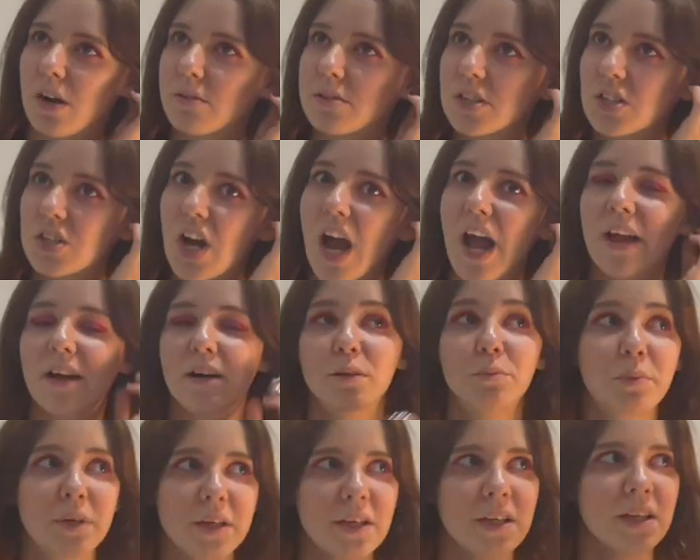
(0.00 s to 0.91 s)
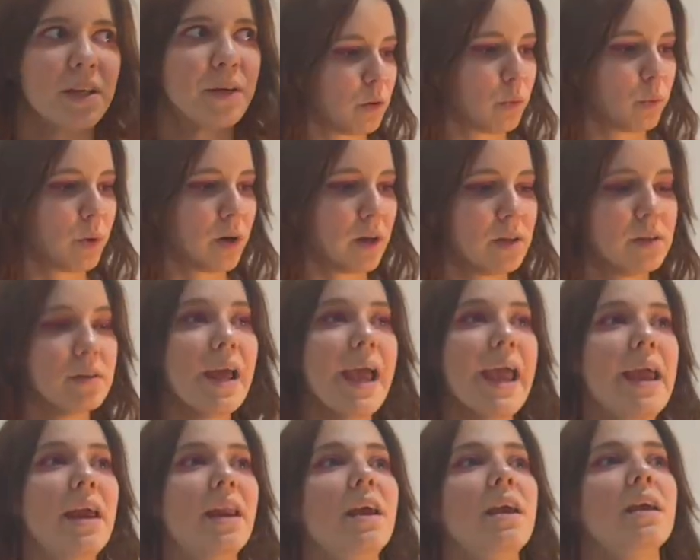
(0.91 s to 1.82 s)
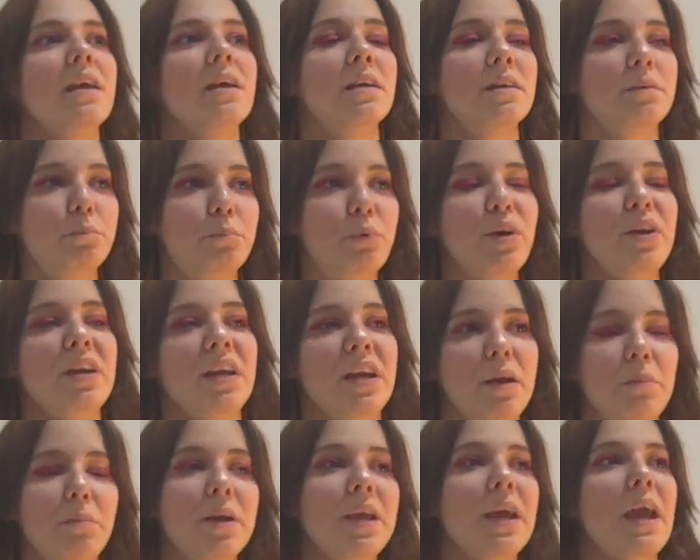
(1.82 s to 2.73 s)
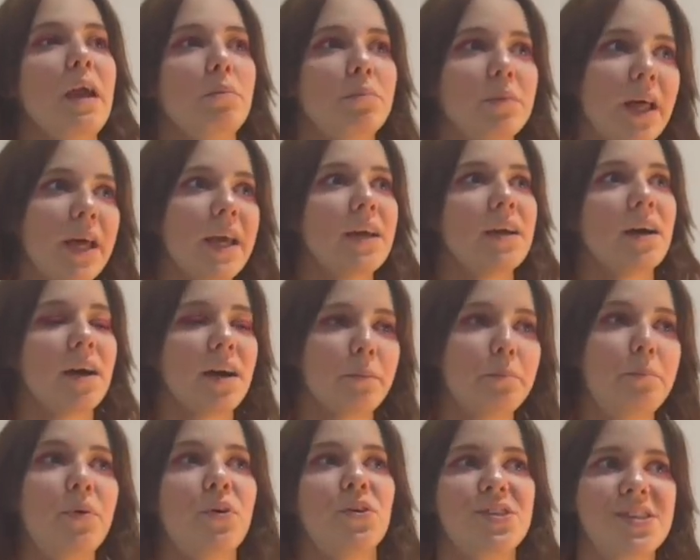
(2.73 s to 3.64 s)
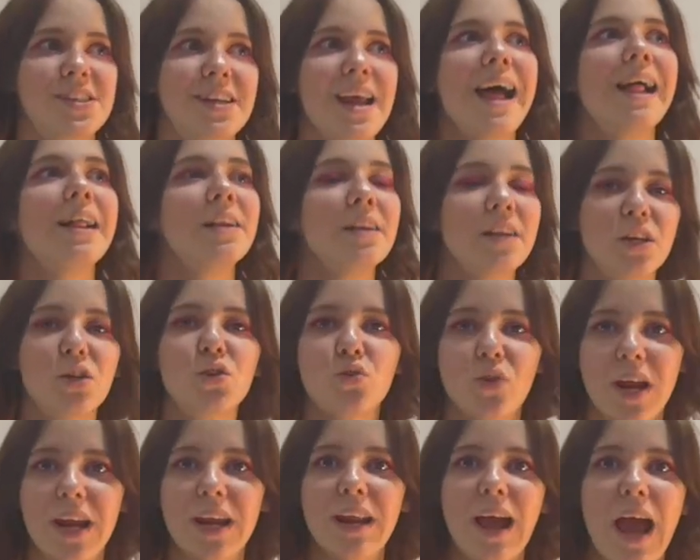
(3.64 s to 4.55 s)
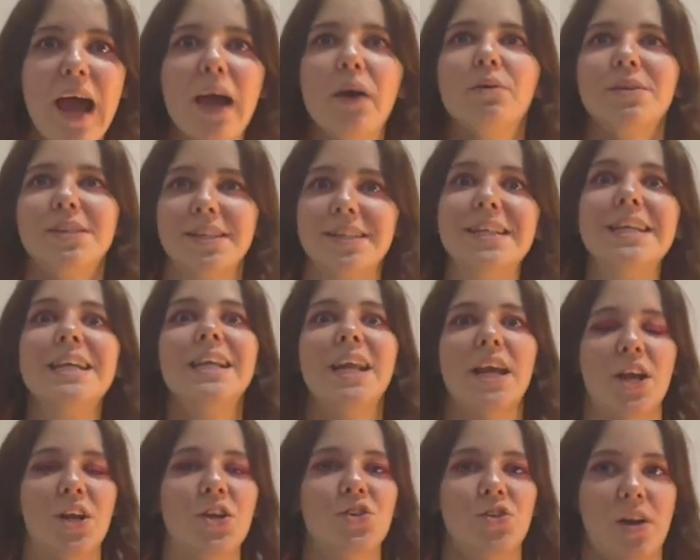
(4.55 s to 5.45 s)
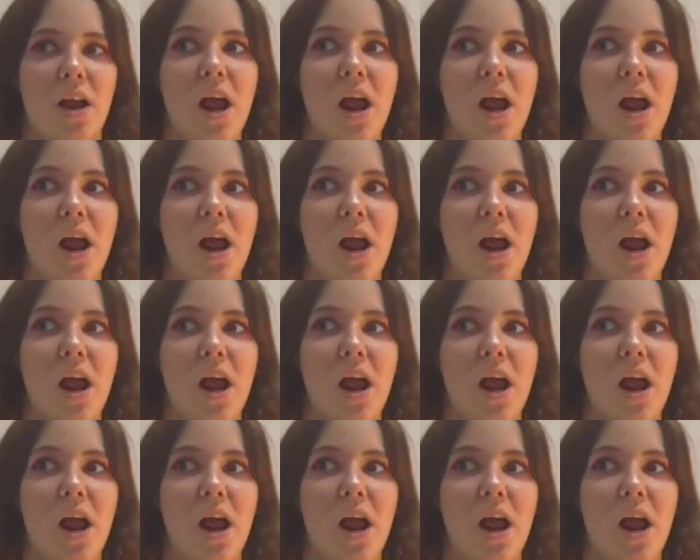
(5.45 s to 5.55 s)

I was a child, but when hating Britney became like a personality trait, I was a teenager.